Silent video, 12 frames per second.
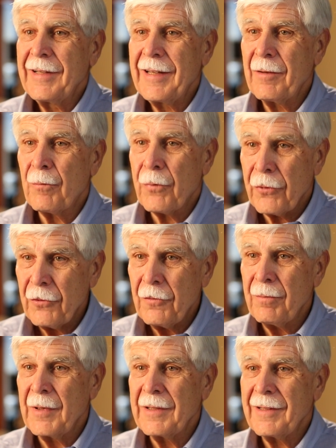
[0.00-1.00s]

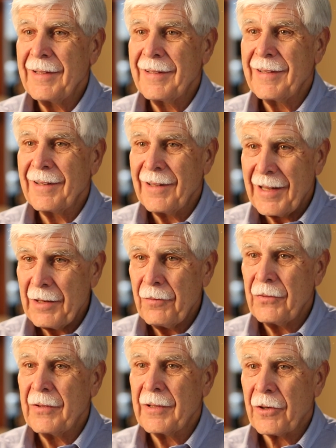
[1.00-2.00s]
improvement in the
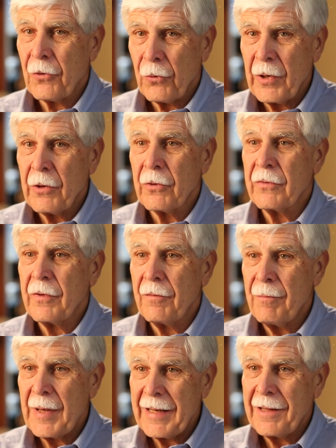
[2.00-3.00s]
lives and the careers
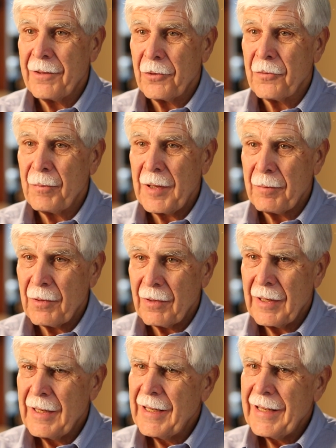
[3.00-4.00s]
of many of those
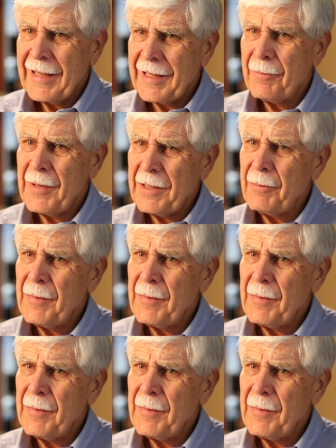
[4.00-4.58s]
people, and it made